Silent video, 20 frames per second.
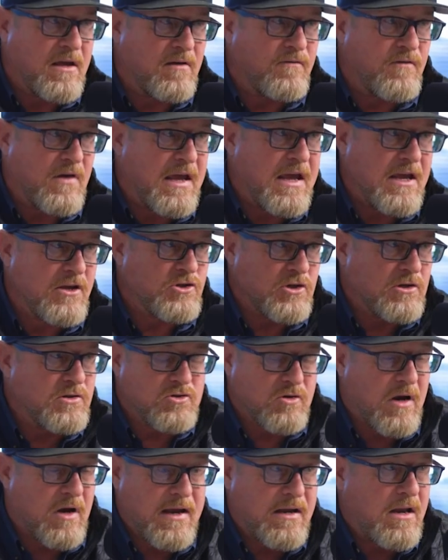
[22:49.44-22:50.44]
of
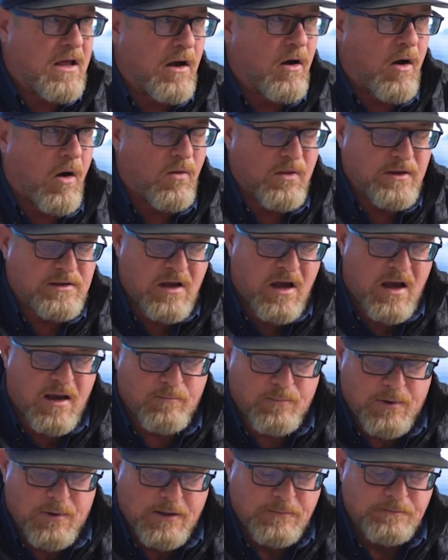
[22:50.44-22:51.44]
agents, right, all the
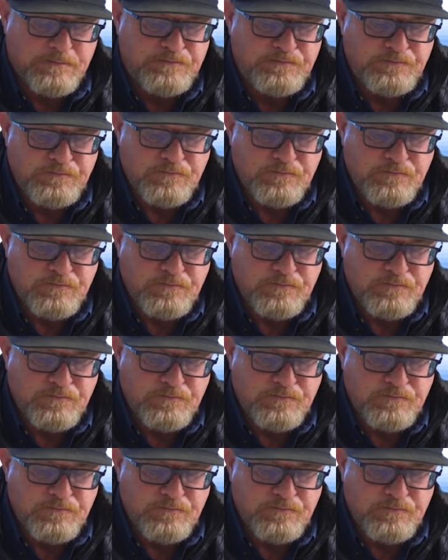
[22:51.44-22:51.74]
time. But